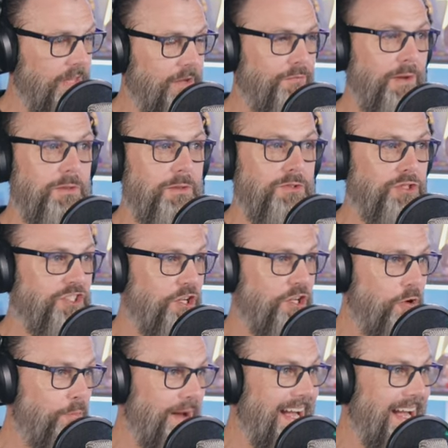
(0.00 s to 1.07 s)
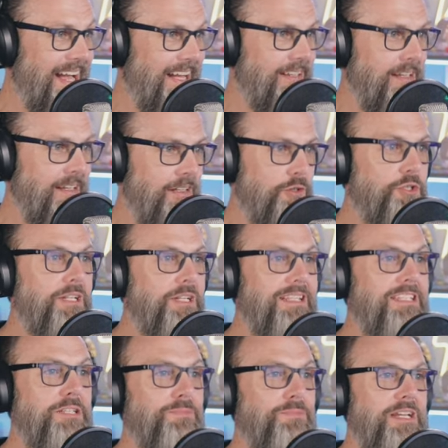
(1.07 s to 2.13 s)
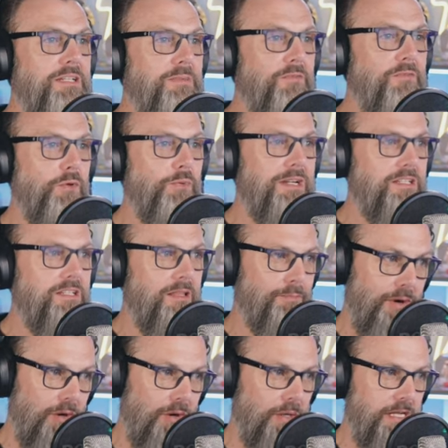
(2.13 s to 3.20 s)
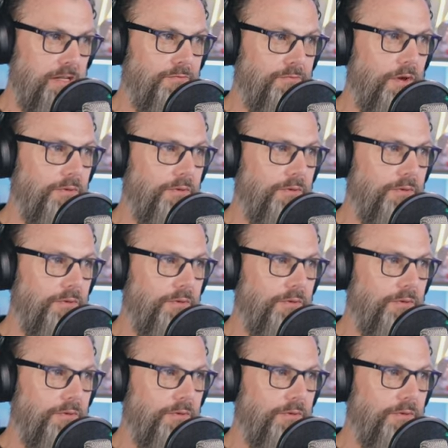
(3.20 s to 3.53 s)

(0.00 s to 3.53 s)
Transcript: I felt so bad. She didn't speak to me for the rest of the party.